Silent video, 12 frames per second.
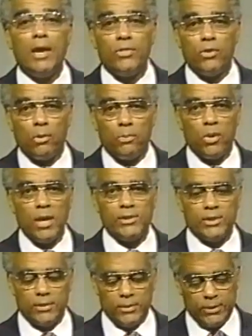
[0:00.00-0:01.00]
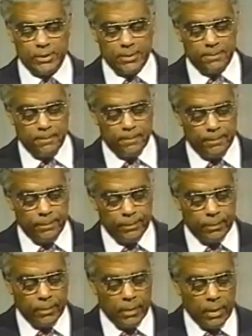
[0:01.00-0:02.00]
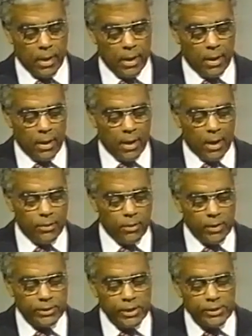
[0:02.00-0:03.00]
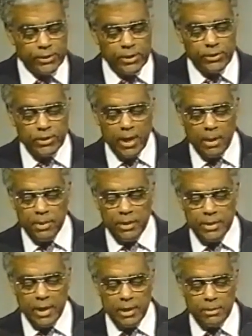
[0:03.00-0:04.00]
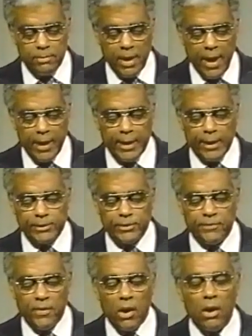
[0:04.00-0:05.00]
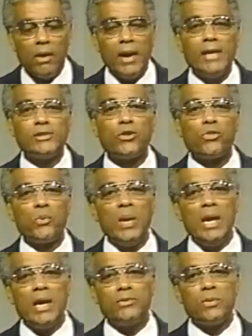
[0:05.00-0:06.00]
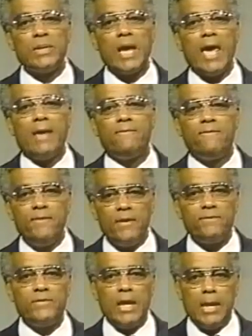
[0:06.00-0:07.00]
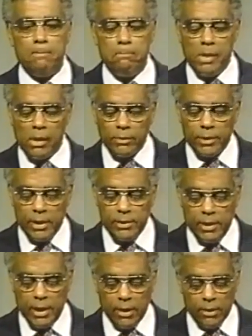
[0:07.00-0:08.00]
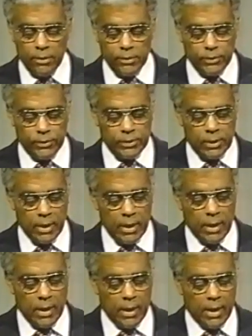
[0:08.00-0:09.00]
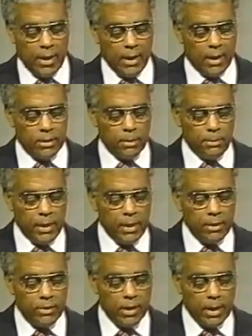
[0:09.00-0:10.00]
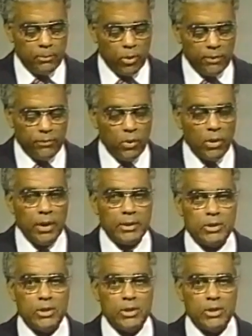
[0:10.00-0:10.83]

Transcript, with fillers: in their presence. And their existence can be dated back as far as 350 million years. And the being that I'm referring